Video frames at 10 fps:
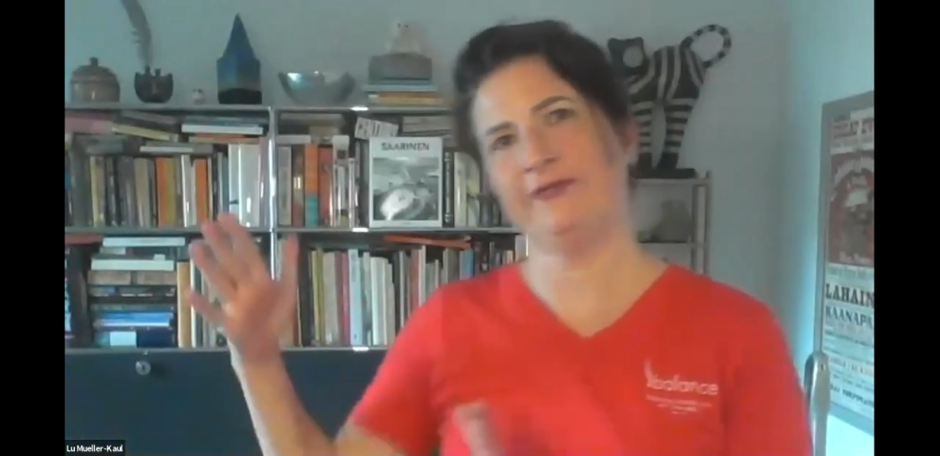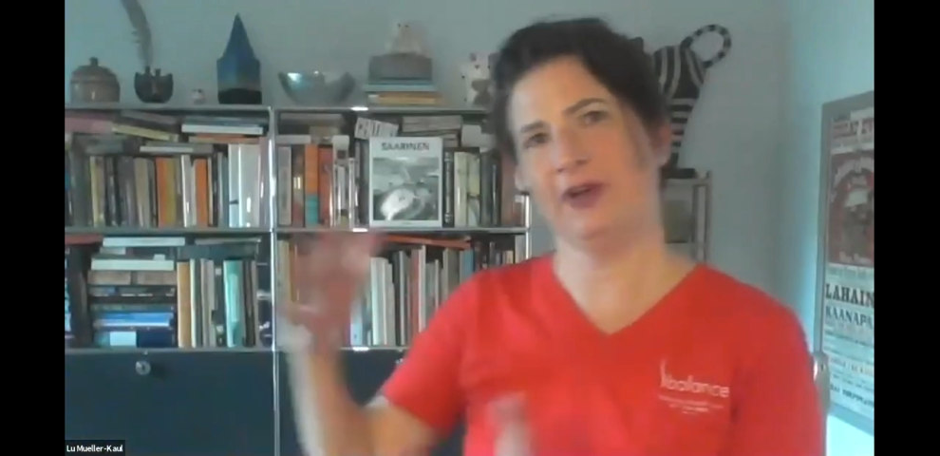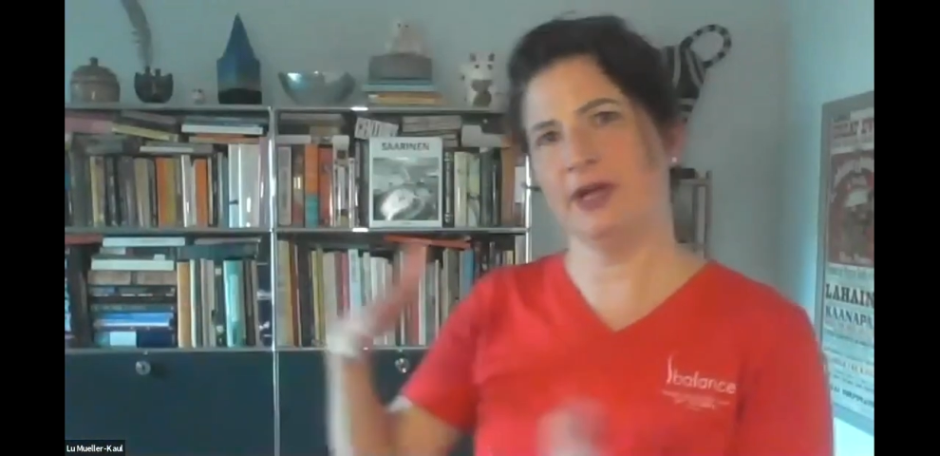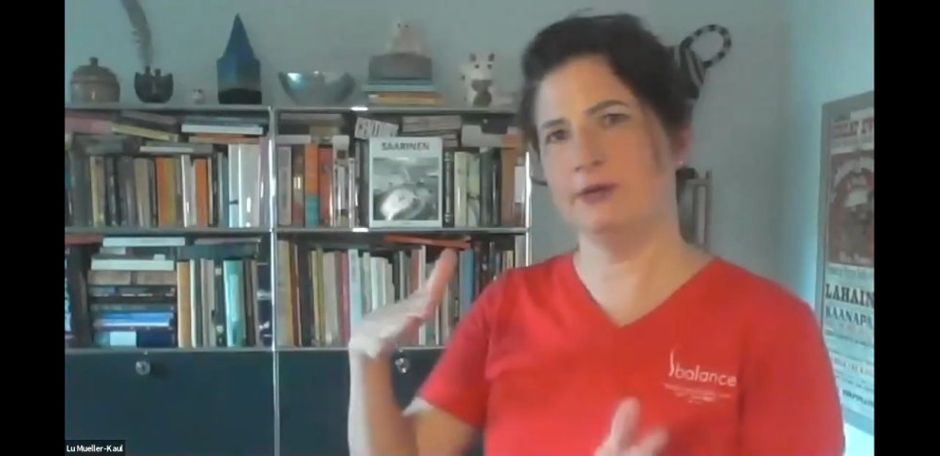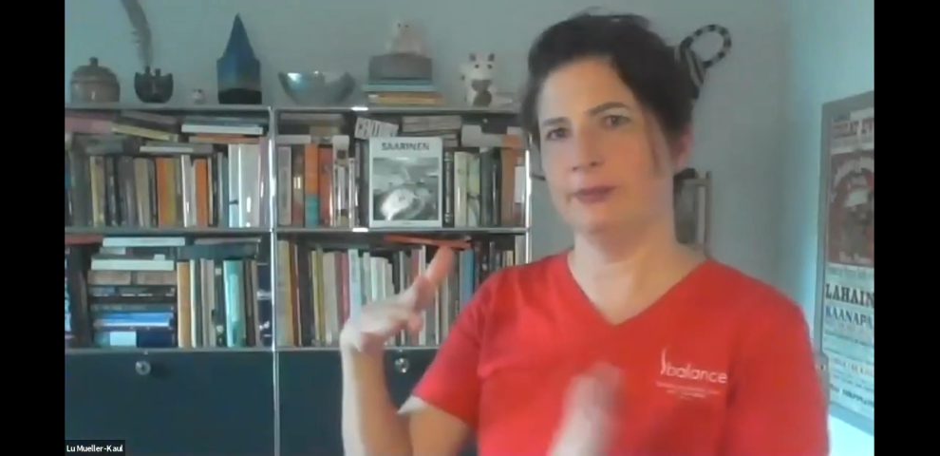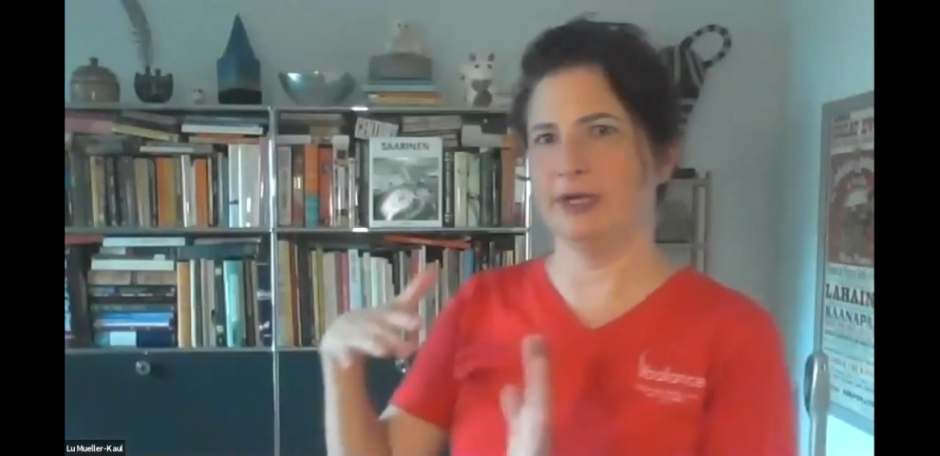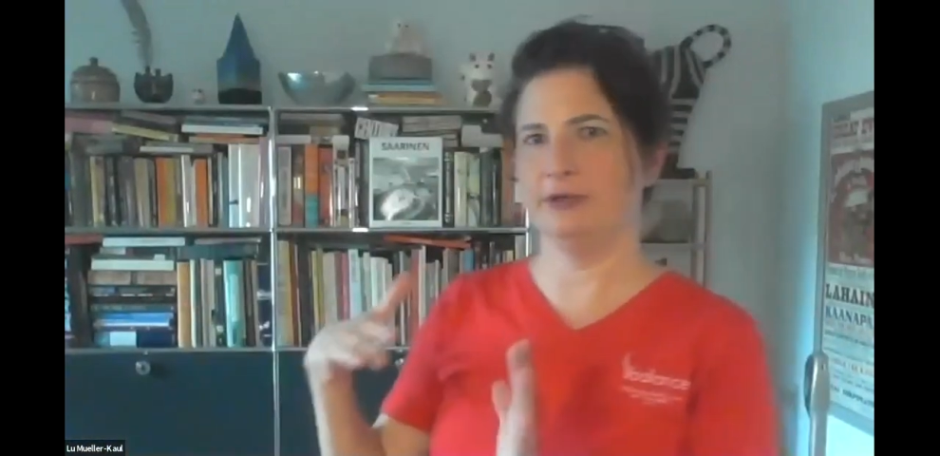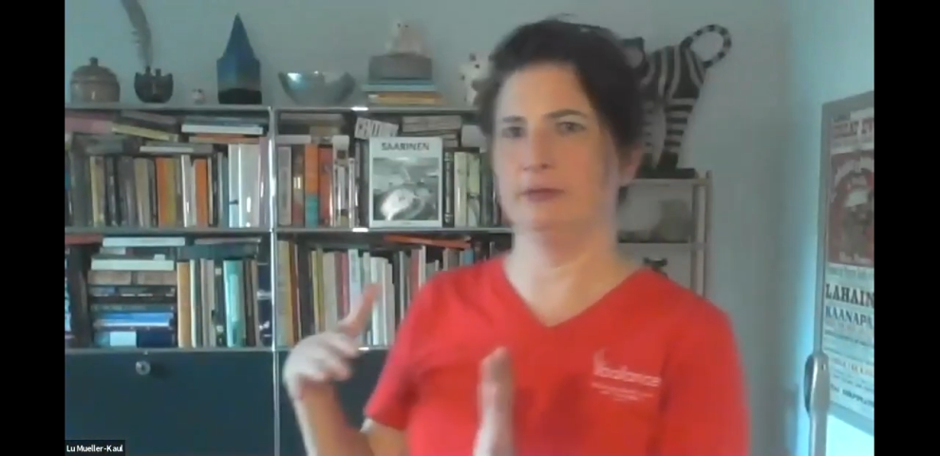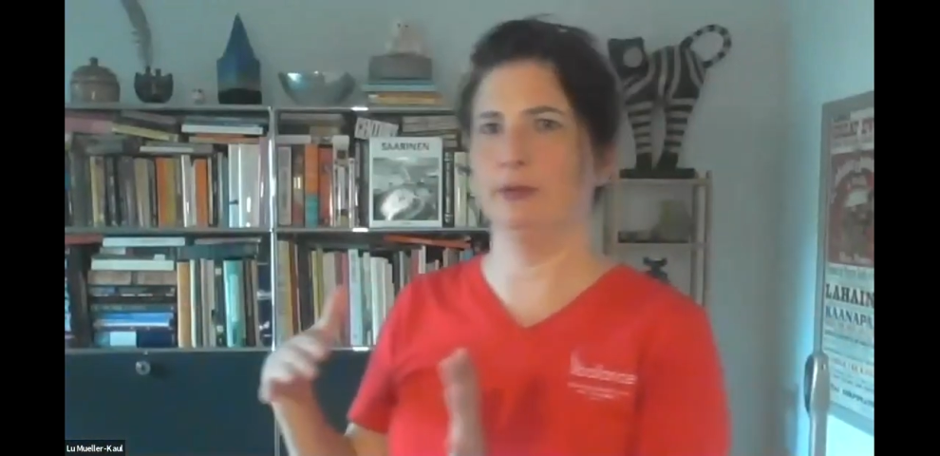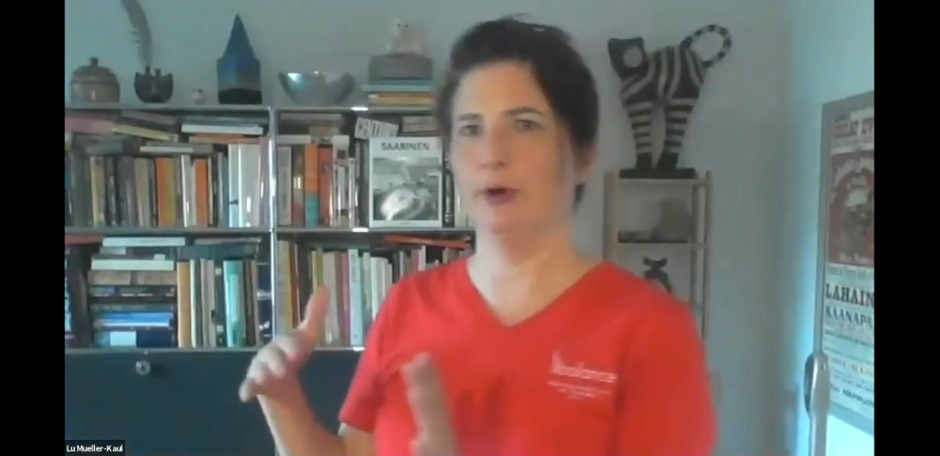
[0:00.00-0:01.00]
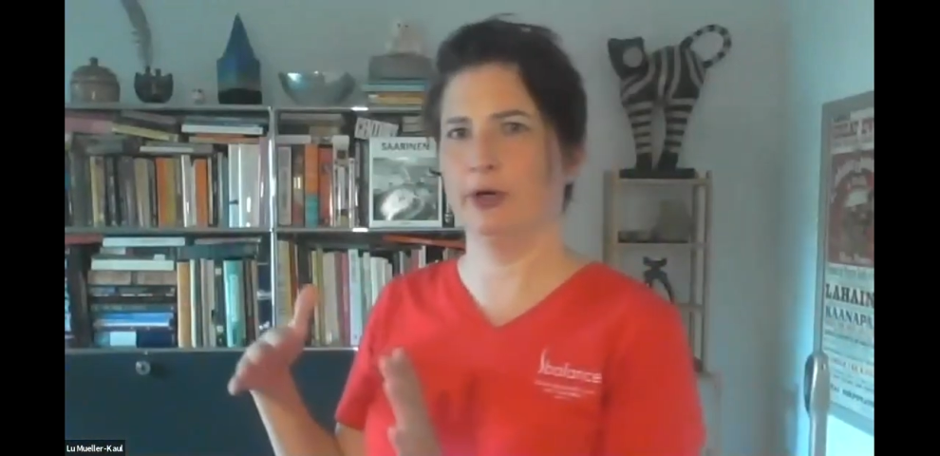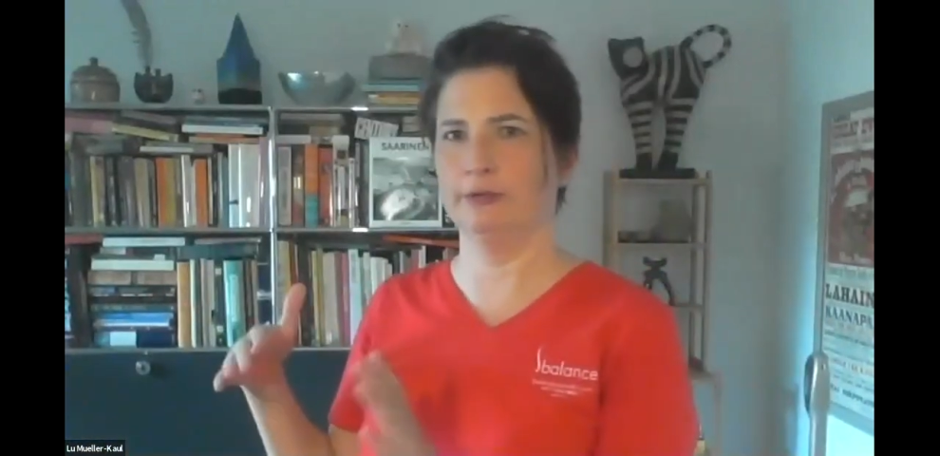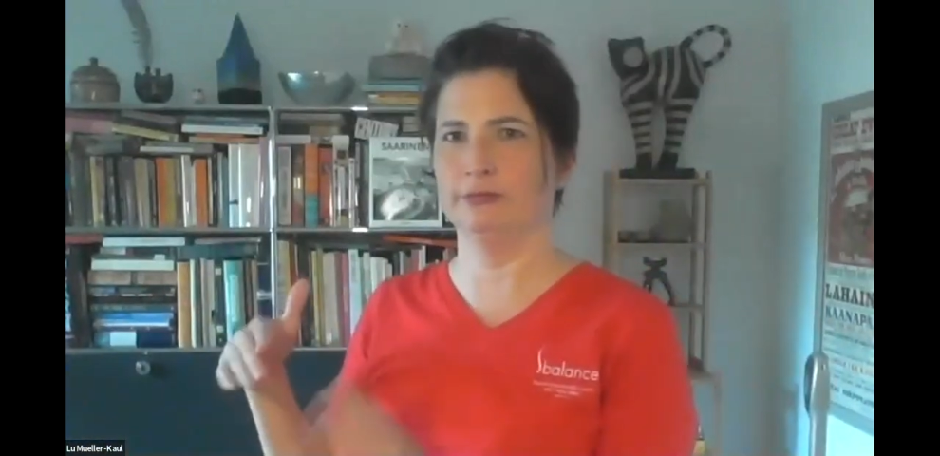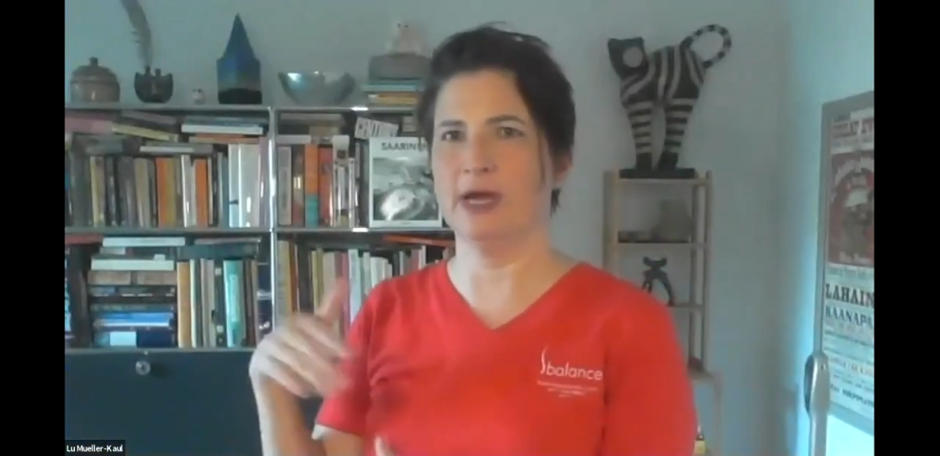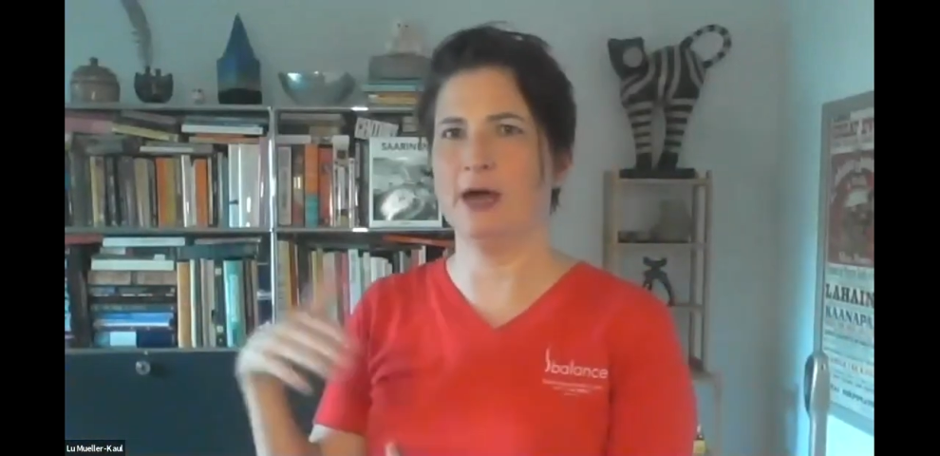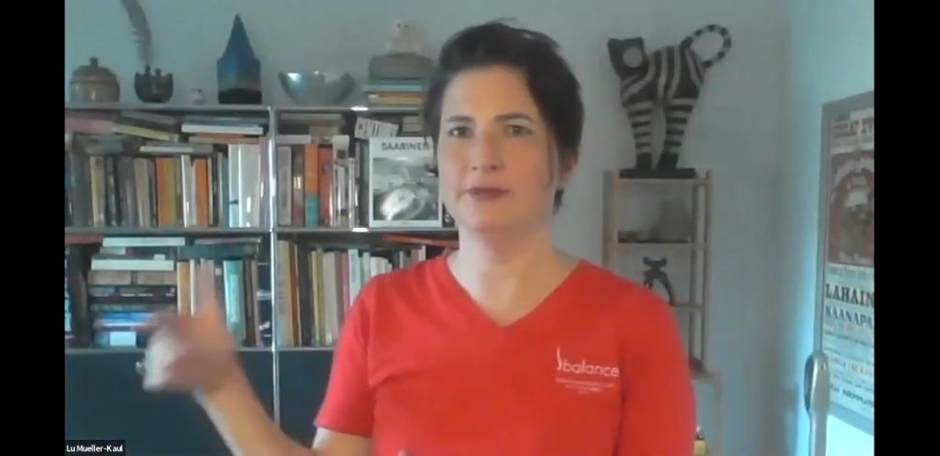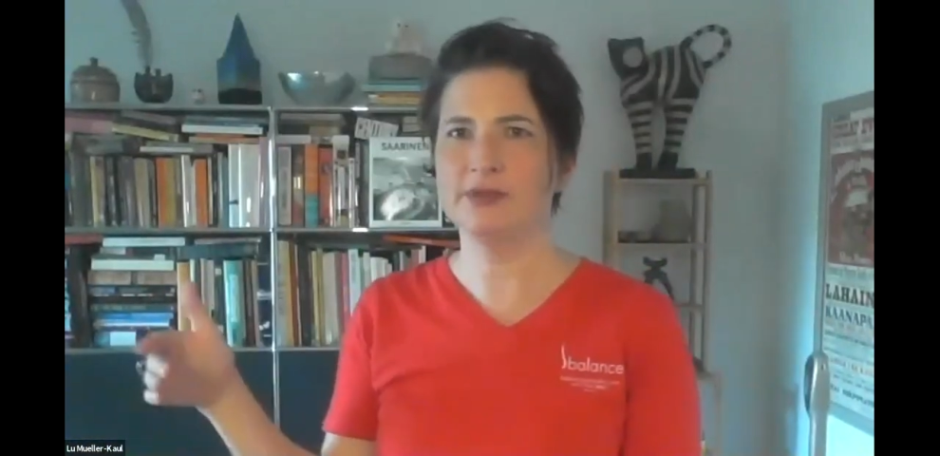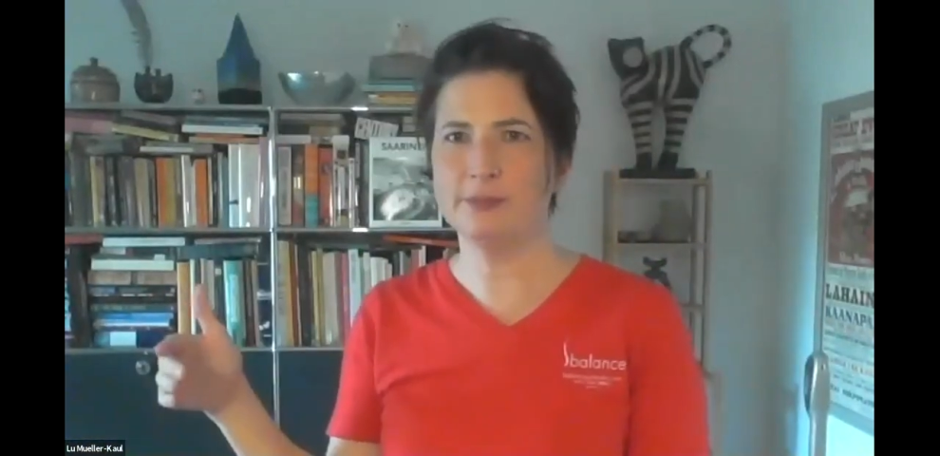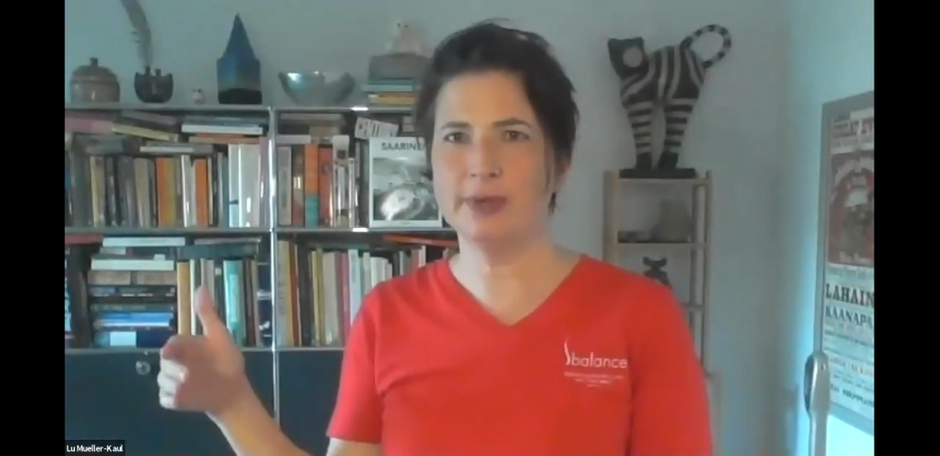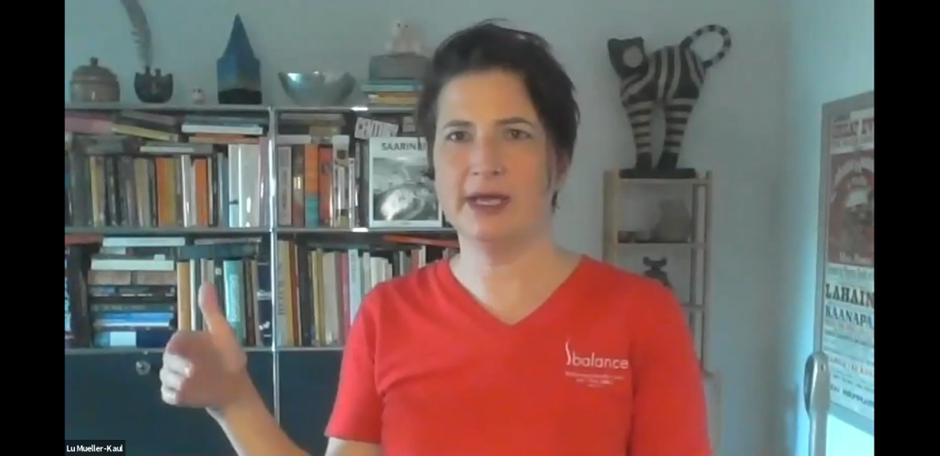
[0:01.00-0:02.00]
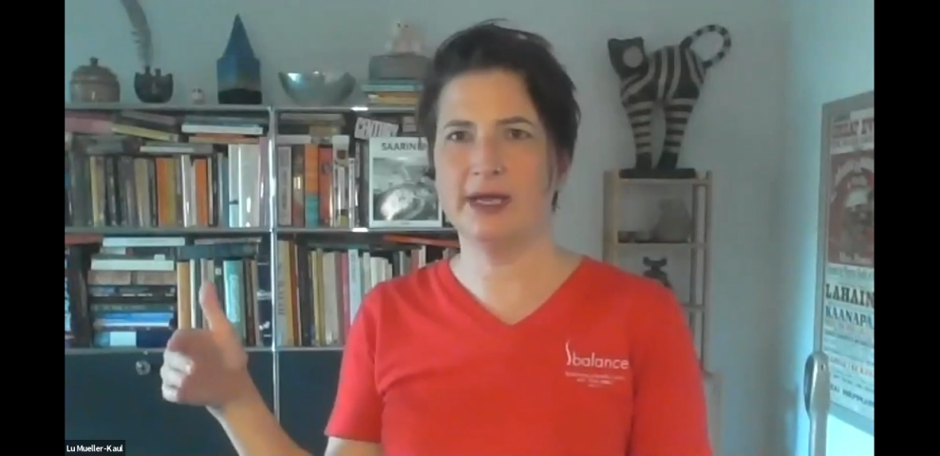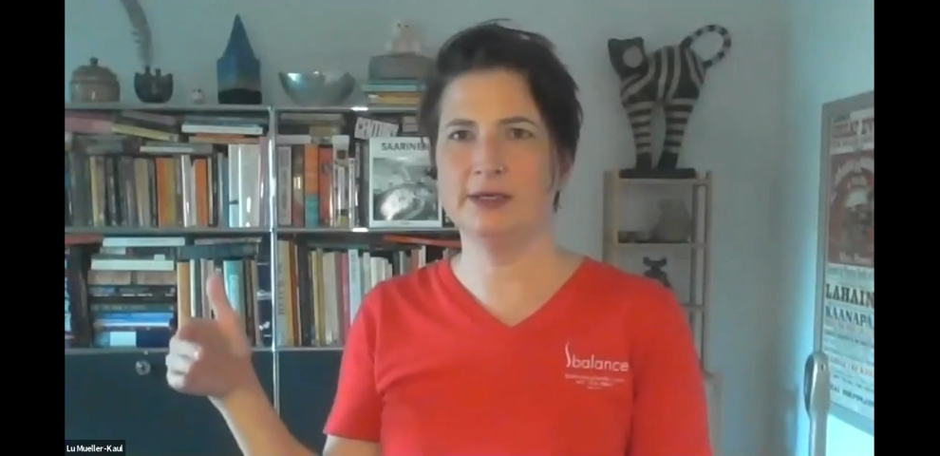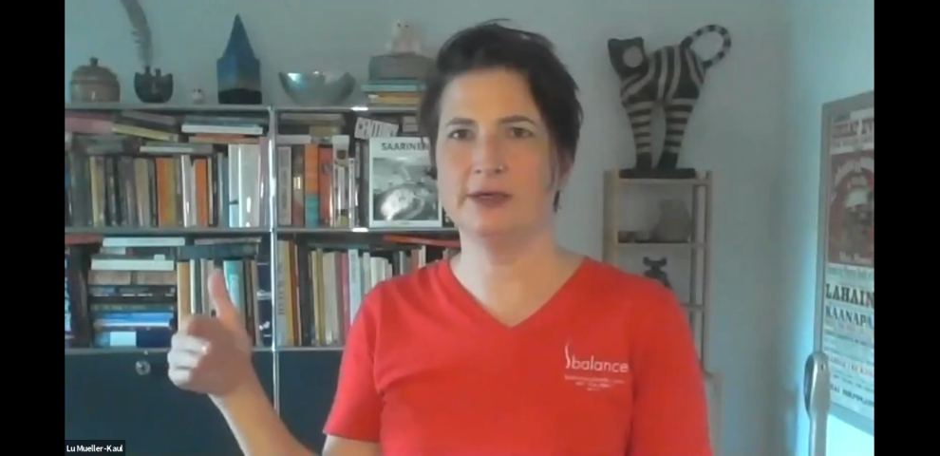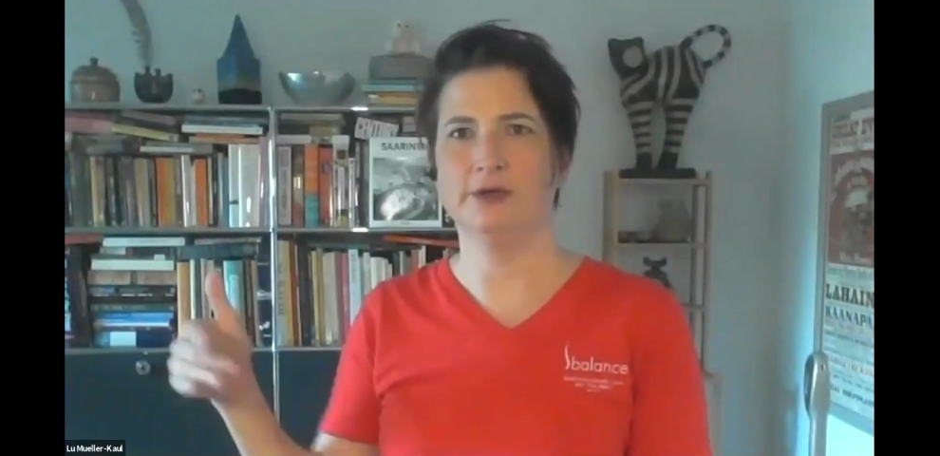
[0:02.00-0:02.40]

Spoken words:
find a way to work around the pain,